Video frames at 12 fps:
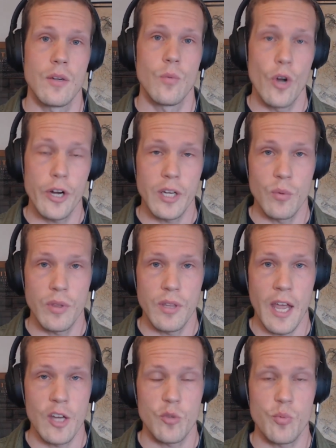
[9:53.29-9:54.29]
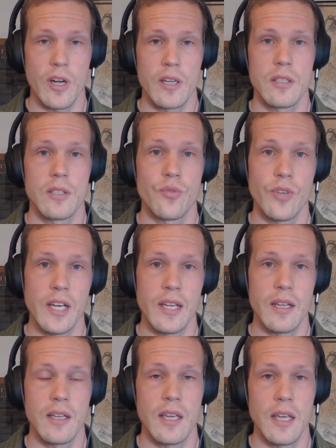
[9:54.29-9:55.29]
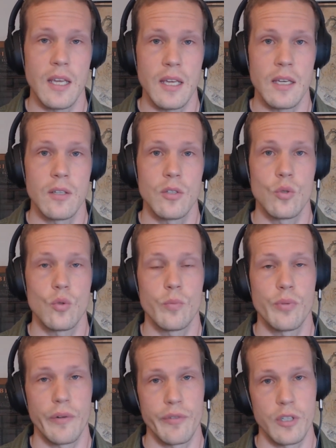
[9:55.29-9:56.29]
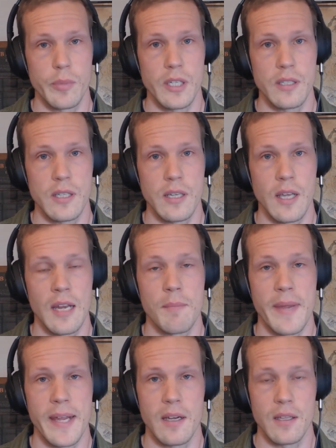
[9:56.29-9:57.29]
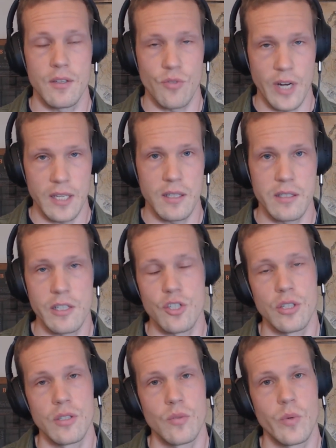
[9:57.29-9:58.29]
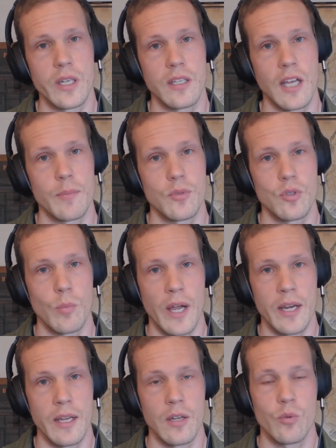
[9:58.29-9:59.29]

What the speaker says: working with the hash price is really a key to profitability and making the right decision when it comes to mining,